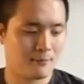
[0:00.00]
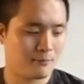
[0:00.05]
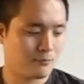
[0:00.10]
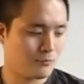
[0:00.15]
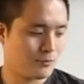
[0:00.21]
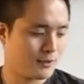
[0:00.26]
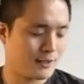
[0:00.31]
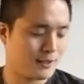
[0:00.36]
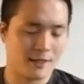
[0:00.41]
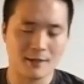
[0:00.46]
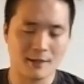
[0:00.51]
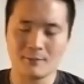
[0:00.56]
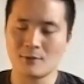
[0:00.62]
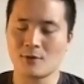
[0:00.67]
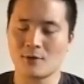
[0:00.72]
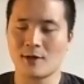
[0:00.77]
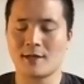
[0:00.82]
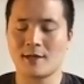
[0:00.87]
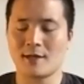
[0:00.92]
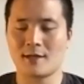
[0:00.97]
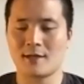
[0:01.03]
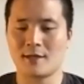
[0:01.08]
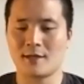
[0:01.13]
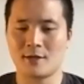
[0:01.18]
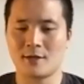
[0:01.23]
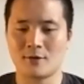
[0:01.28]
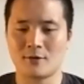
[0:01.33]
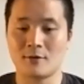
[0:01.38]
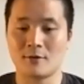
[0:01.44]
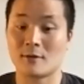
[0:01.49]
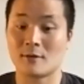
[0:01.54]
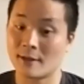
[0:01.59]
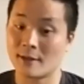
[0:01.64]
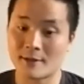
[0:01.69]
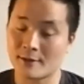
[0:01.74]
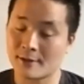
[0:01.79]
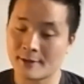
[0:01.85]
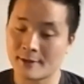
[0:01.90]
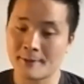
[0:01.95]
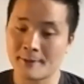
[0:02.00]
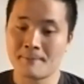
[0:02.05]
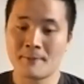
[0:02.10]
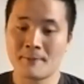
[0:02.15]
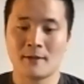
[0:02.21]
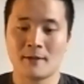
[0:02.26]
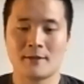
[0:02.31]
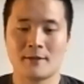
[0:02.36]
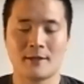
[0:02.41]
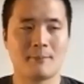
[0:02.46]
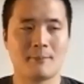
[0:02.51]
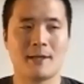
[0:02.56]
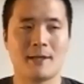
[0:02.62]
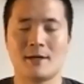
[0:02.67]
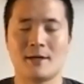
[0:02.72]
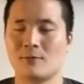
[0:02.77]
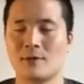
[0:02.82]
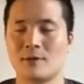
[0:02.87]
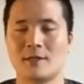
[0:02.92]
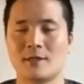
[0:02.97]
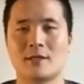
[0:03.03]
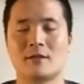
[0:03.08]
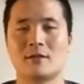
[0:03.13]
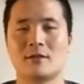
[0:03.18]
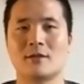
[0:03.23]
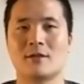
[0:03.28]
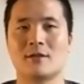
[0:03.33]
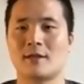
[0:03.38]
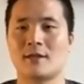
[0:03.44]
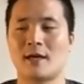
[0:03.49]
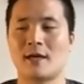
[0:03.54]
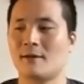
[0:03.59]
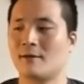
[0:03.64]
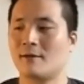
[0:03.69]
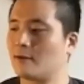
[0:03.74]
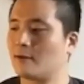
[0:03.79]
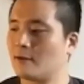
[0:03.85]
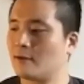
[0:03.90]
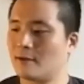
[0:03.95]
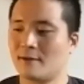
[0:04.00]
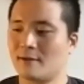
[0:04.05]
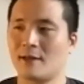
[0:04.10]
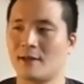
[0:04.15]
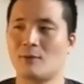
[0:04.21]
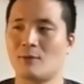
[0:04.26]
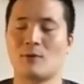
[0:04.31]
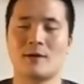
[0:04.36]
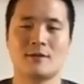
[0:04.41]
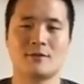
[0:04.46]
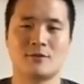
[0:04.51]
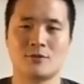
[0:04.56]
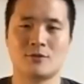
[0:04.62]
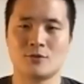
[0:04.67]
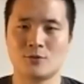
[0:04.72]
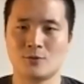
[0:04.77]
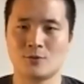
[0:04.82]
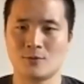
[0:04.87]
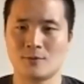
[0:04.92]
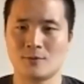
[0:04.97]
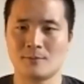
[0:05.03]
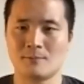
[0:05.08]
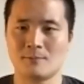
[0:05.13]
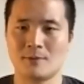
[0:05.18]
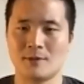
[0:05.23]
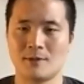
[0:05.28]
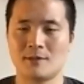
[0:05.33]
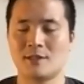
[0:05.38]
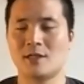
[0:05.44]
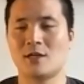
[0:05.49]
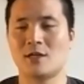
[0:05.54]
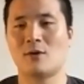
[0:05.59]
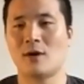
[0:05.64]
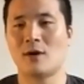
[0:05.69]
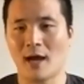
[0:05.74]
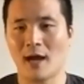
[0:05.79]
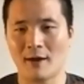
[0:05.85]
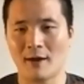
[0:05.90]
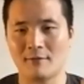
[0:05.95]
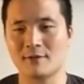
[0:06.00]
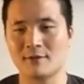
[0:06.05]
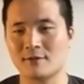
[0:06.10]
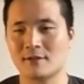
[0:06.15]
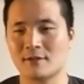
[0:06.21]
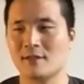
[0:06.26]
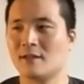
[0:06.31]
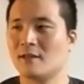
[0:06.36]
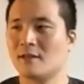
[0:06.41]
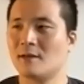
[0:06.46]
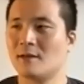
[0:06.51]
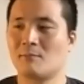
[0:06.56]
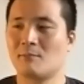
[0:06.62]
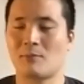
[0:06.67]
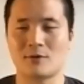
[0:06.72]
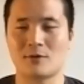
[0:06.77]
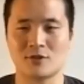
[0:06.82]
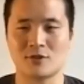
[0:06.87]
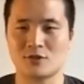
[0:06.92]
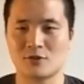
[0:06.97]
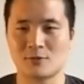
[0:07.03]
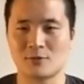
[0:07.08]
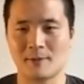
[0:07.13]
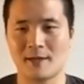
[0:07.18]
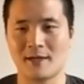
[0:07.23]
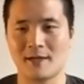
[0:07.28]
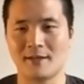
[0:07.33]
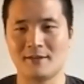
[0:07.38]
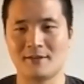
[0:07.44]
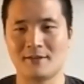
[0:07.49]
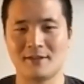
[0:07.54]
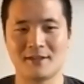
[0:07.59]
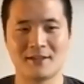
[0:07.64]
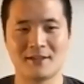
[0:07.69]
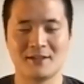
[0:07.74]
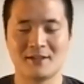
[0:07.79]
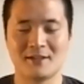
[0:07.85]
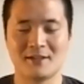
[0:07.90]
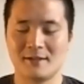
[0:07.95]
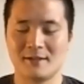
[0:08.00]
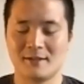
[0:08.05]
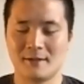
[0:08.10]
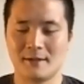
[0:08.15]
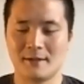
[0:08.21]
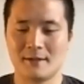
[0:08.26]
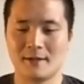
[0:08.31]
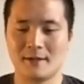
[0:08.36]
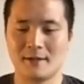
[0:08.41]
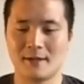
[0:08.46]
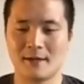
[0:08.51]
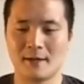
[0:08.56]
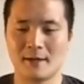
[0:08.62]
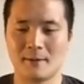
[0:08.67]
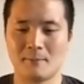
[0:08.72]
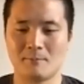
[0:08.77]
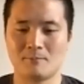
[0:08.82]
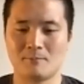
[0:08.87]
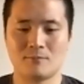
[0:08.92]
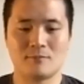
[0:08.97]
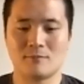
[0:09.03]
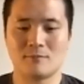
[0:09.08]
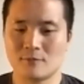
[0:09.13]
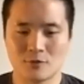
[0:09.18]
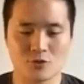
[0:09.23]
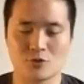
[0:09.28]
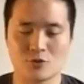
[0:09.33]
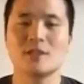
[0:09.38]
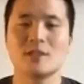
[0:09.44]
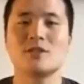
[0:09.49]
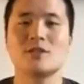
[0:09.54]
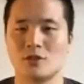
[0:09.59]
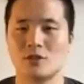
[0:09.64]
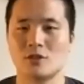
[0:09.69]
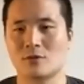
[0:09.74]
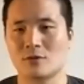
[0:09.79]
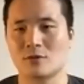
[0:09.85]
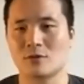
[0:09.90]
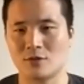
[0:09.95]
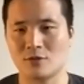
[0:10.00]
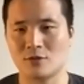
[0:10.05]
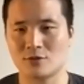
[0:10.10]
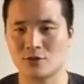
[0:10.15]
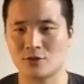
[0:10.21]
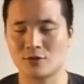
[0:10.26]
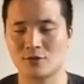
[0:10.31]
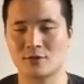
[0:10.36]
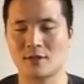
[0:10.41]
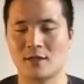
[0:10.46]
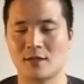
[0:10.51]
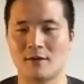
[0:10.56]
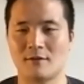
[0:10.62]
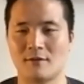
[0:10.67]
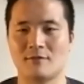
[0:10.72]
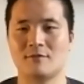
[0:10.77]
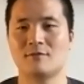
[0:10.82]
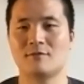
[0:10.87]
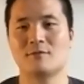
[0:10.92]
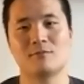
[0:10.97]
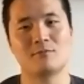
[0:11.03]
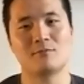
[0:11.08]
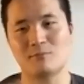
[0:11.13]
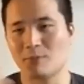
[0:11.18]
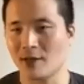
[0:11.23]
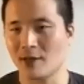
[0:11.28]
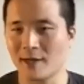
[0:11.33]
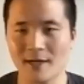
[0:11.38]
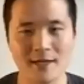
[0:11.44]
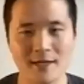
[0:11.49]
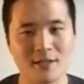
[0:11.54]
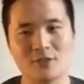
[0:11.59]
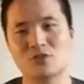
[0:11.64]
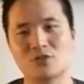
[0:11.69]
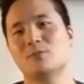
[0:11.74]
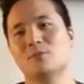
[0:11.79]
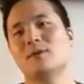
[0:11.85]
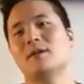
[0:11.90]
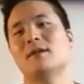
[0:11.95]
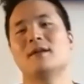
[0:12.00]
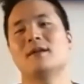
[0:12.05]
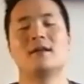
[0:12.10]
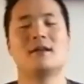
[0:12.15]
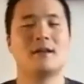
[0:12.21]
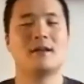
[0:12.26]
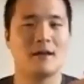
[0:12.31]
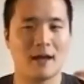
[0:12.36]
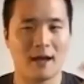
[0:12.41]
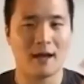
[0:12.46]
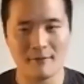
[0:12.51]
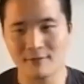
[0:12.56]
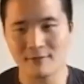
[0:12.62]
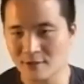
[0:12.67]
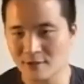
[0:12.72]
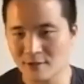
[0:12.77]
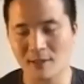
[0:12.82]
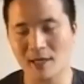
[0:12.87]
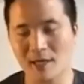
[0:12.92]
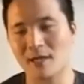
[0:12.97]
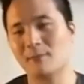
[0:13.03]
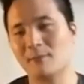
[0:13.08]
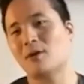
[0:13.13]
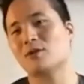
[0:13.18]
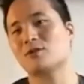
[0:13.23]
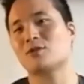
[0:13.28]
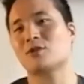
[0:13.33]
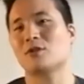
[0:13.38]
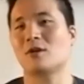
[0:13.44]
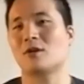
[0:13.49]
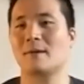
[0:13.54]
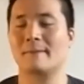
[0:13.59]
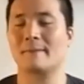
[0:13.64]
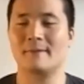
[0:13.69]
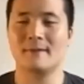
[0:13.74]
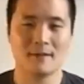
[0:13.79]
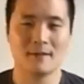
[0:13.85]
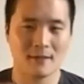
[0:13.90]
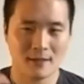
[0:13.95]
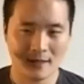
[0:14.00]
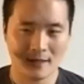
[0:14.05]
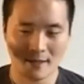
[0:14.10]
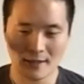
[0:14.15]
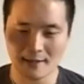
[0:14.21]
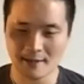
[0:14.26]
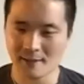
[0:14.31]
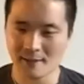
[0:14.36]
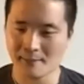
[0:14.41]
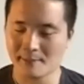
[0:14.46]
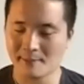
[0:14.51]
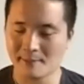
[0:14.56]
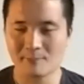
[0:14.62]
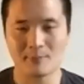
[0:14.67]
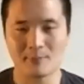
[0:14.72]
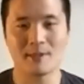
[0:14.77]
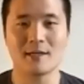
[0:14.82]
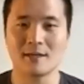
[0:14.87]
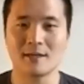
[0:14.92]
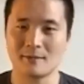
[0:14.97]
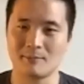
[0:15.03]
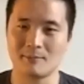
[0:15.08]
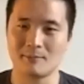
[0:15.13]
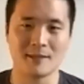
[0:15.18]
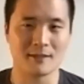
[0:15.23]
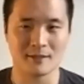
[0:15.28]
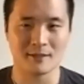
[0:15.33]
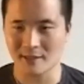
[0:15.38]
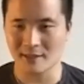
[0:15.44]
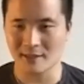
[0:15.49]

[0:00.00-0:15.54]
when they immigrated here legally, they made it really clear that they wanted to put, you know, have us participate in the traditional cultures of playing an instrument, having some kind of martial art, and then being good